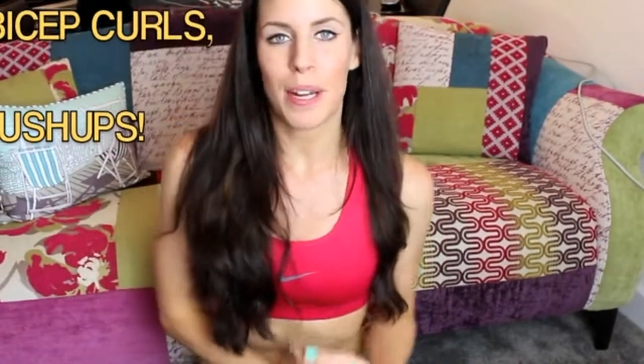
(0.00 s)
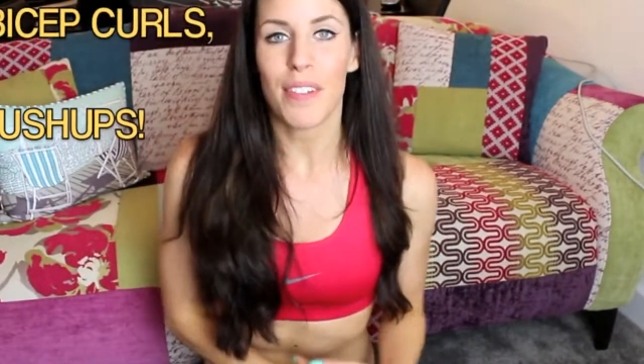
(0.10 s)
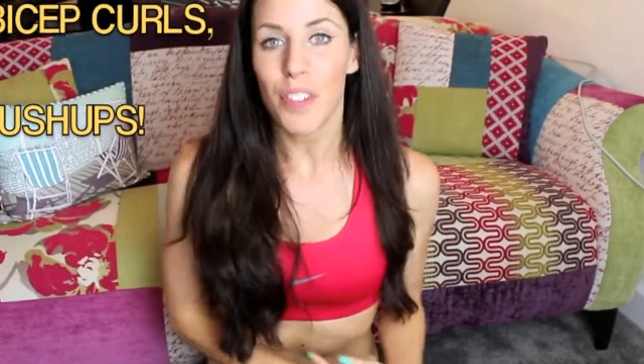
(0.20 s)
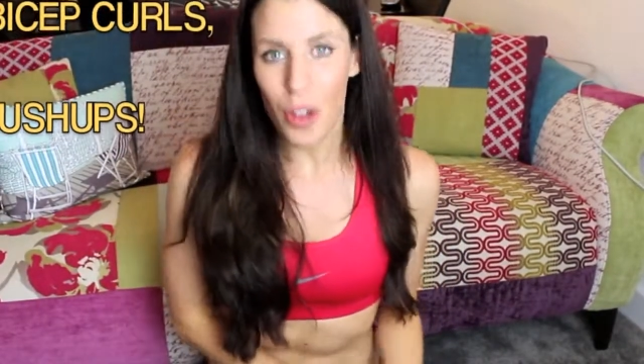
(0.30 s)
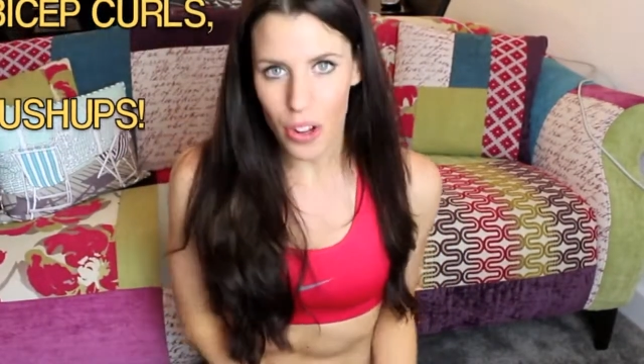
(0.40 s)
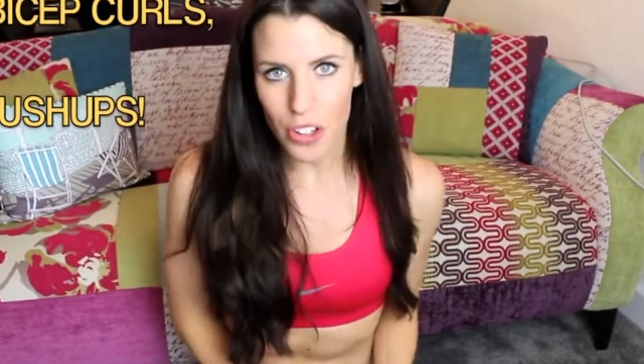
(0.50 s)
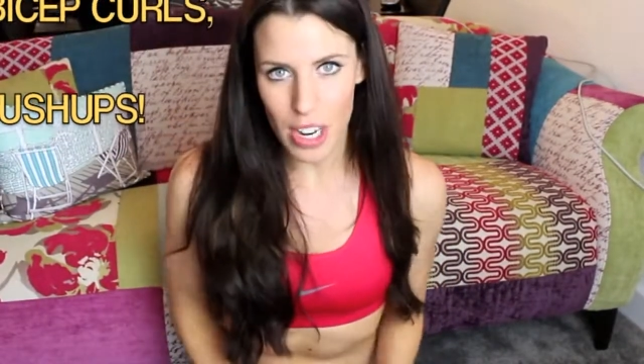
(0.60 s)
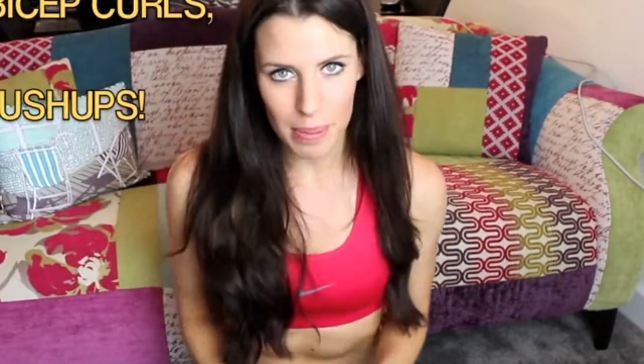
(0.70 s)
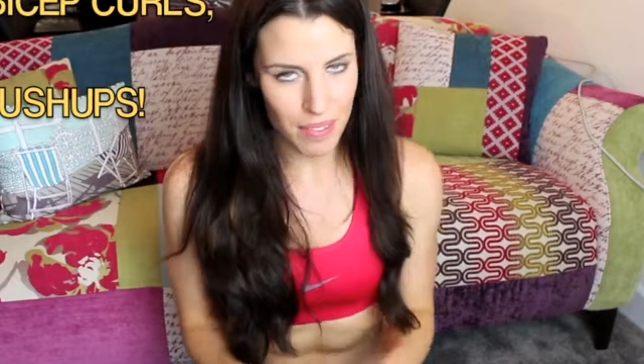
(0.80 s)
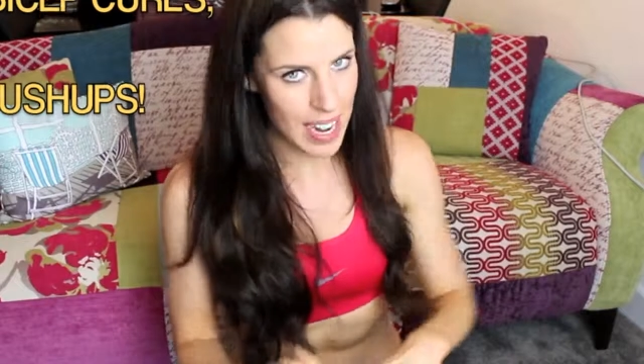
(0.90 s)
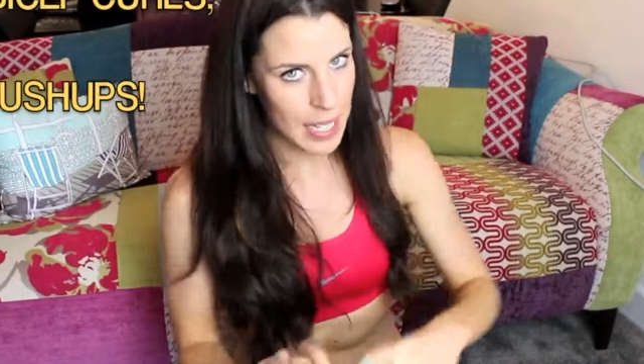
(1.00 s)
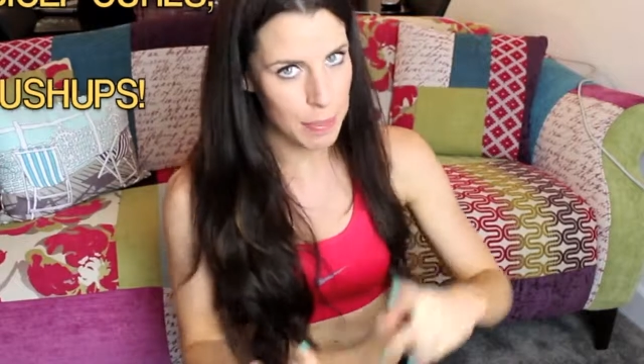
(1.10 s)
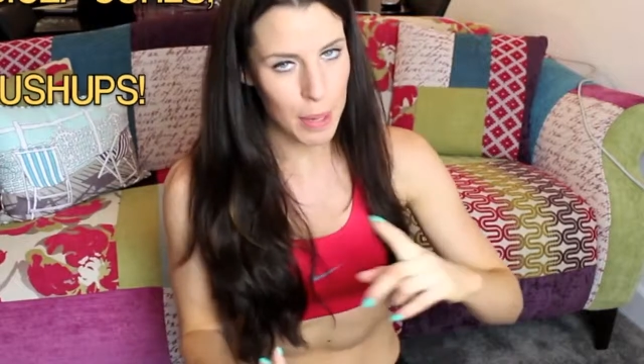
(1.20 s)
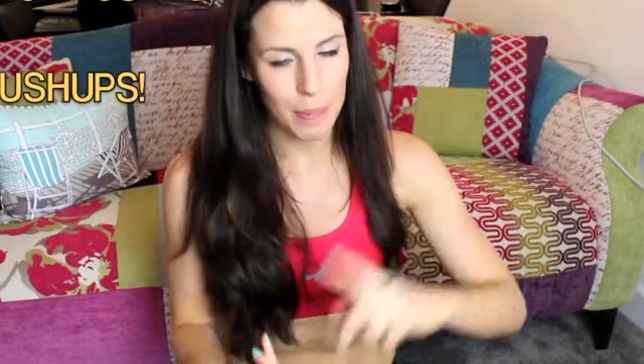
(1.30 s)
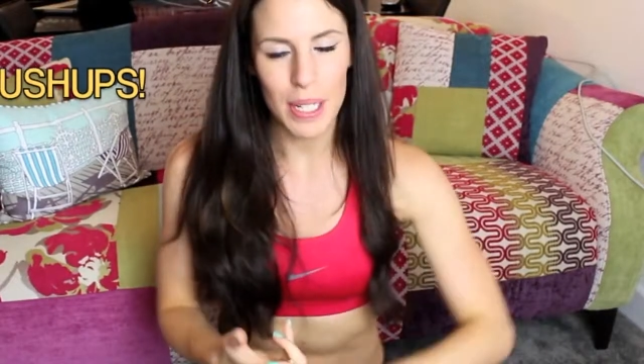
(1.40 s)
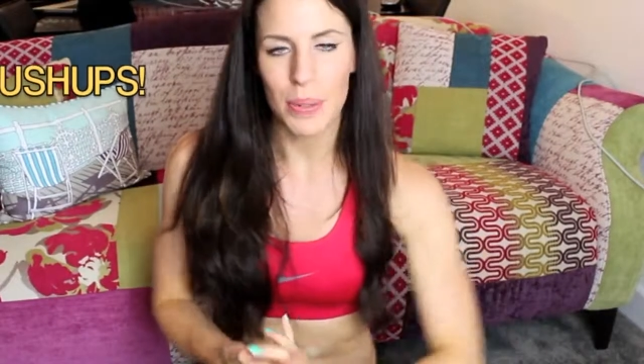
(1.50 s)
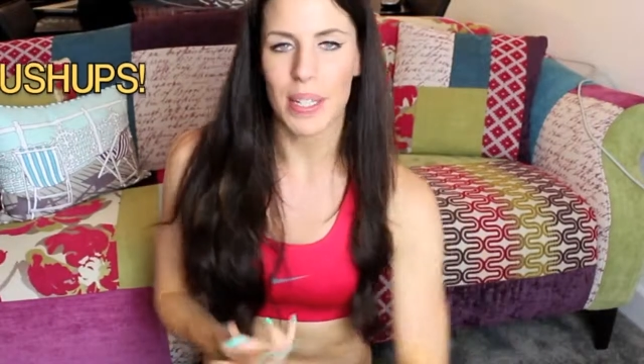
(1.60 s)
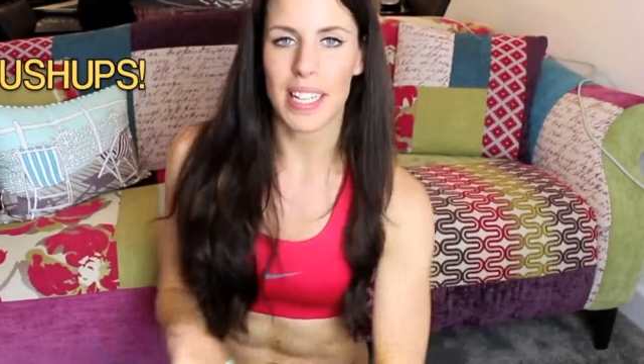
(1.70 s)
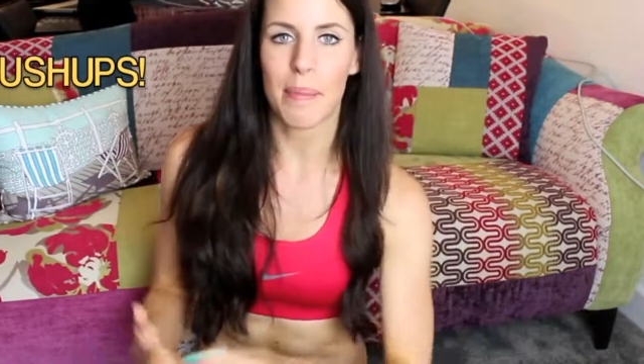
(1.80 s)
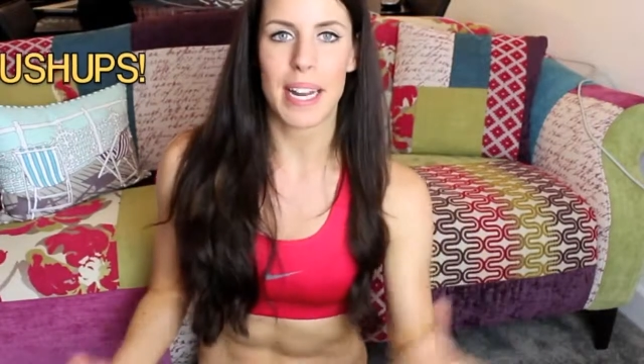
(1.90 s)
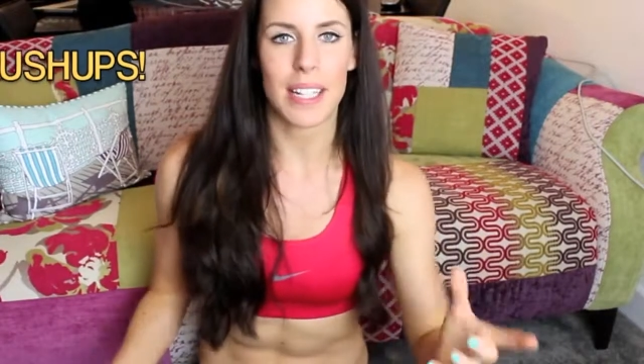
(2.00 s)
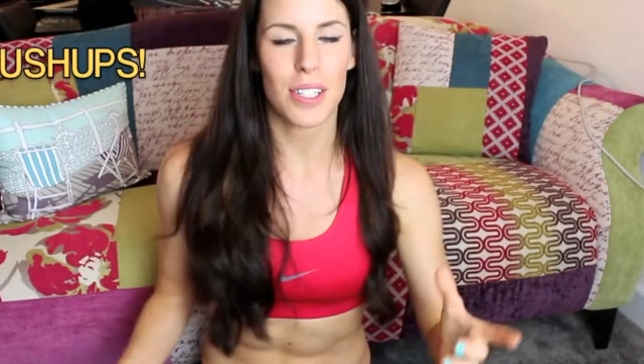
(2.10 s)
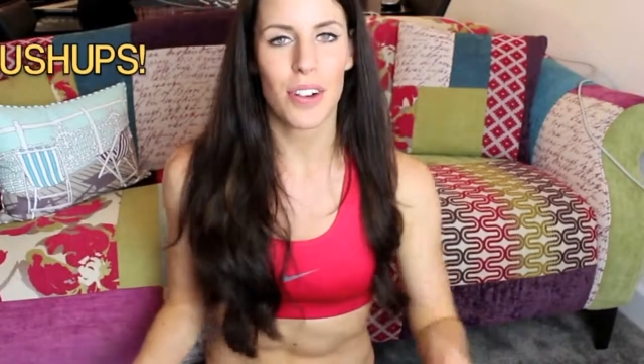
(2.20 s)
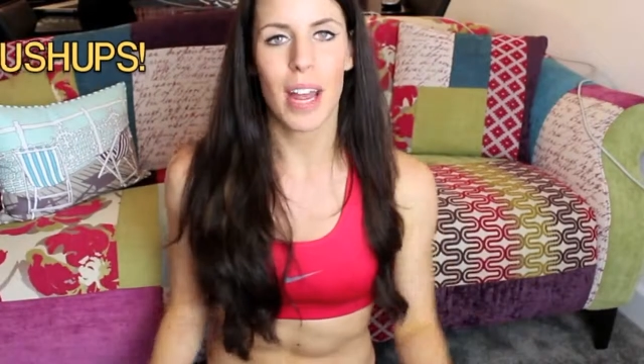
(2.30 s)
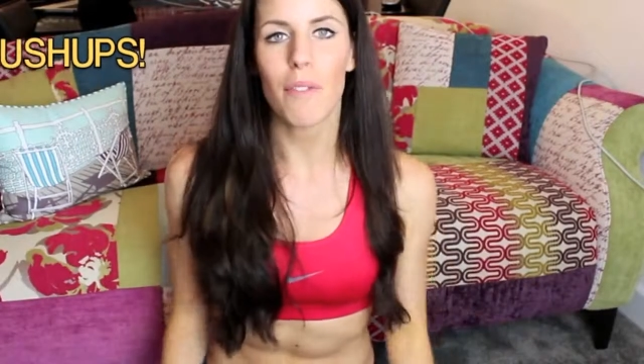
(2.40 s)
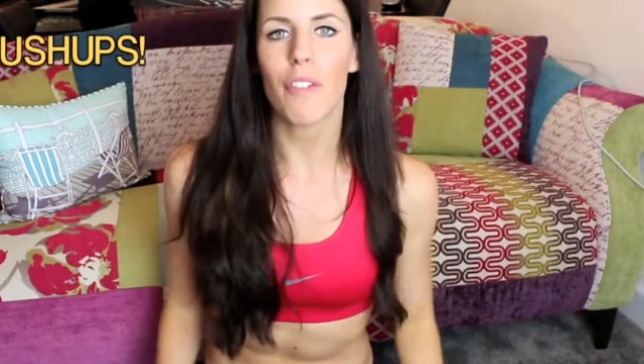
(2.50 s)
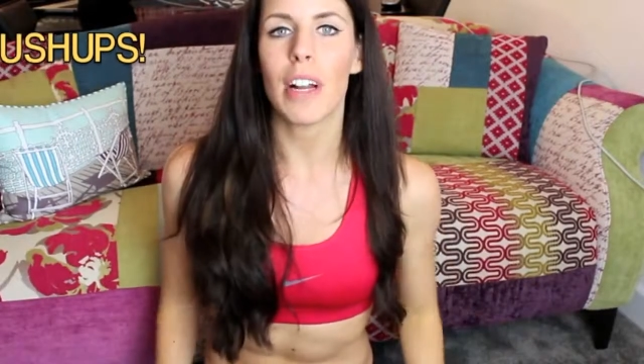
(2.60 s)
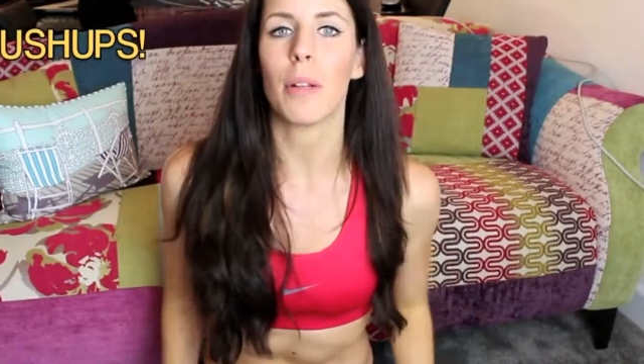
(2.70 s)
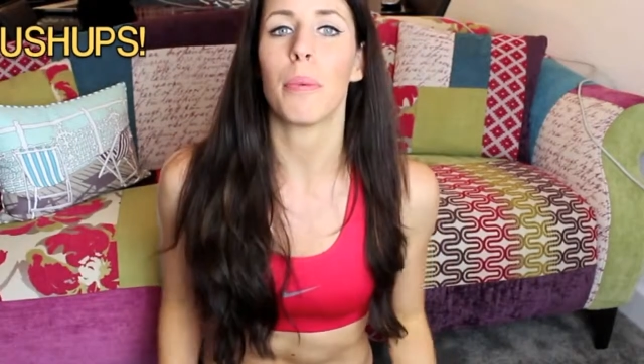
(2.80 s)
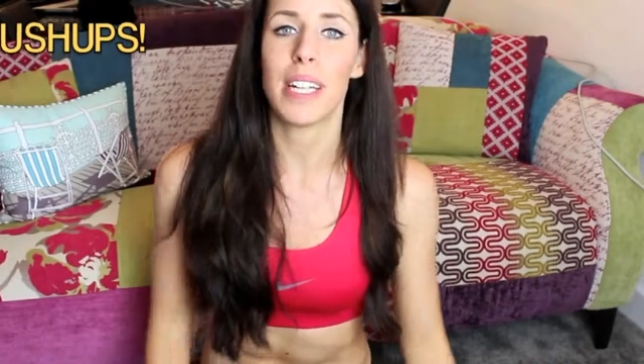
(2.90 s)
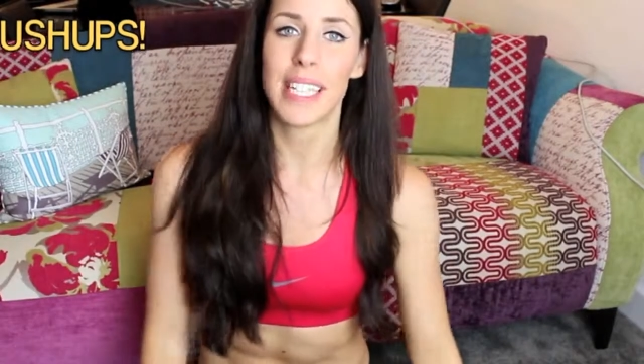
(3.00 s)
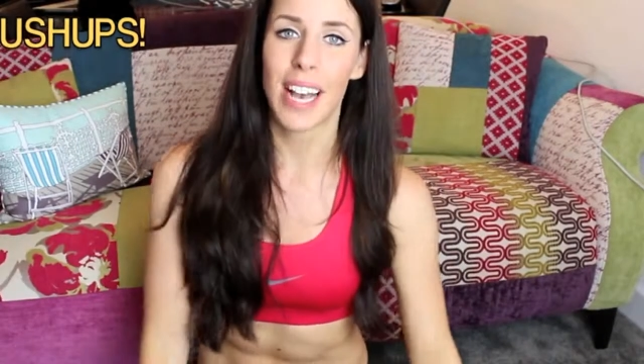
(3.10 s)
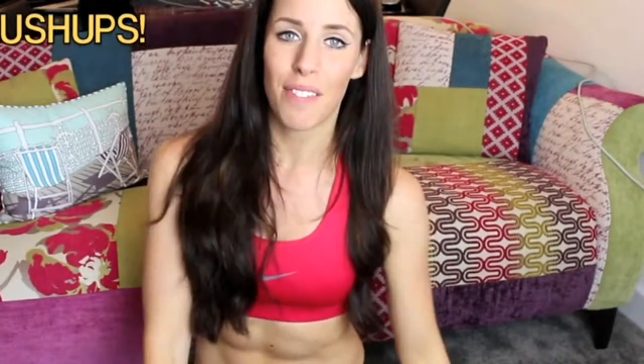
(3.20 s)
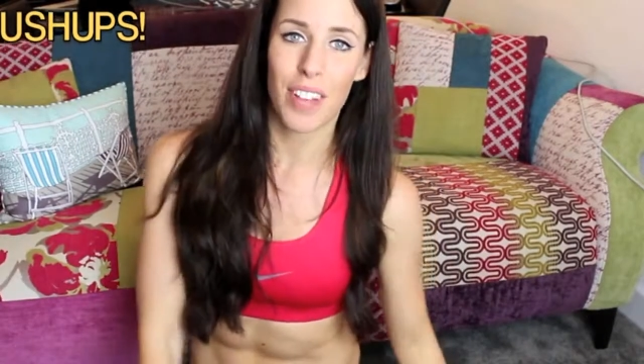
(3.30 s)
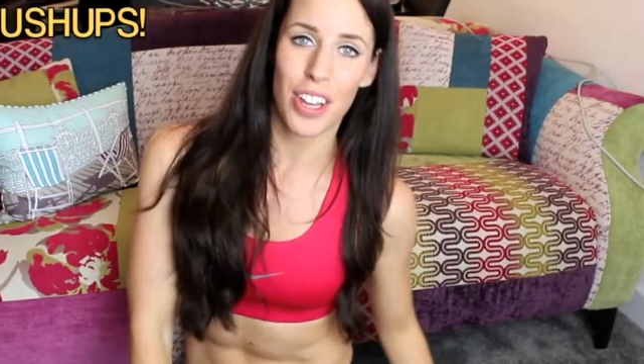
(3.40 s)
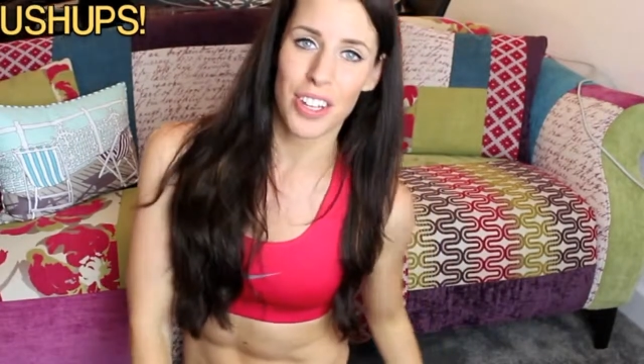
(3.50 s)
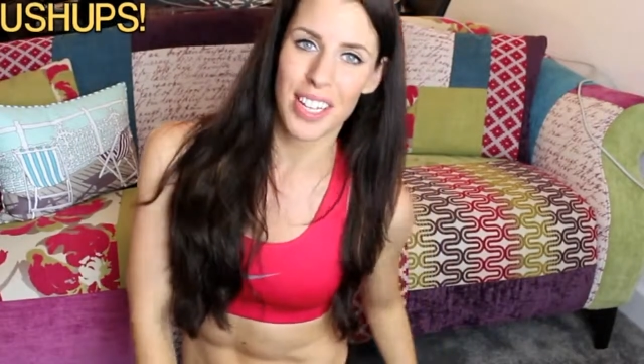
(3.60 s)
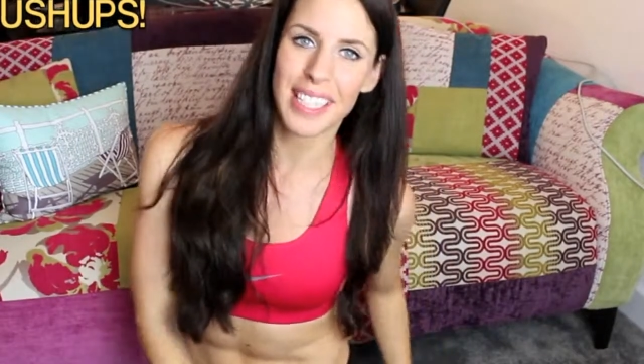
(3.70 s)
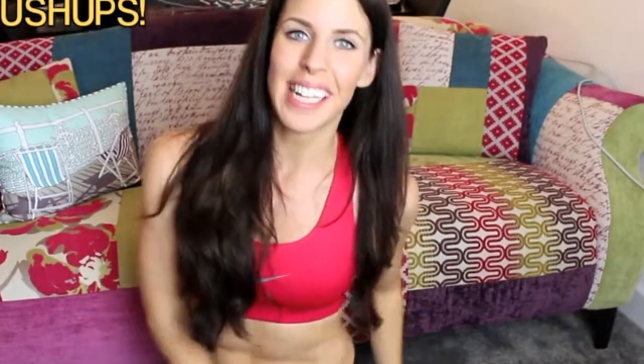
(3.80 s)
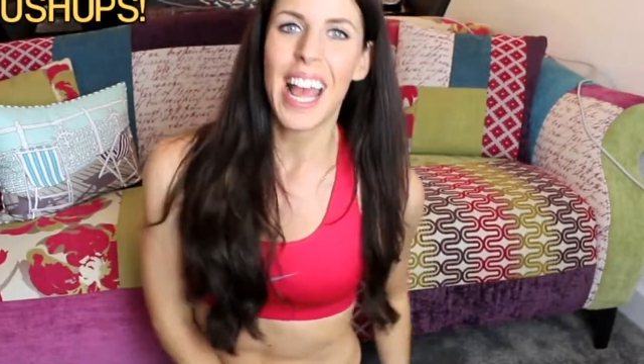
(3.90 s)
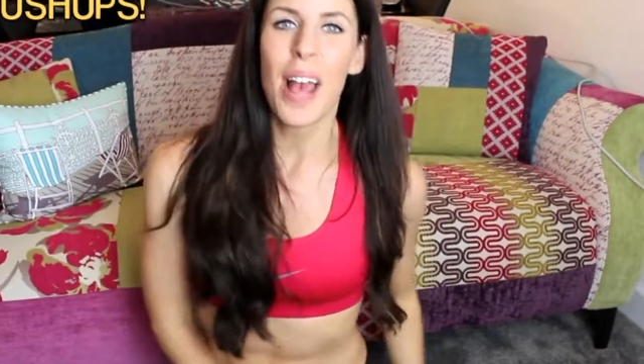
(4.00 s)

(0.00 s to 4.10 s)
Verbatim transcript: But if not, check my Facebook, my Twitter and my Instagram for a little printout version.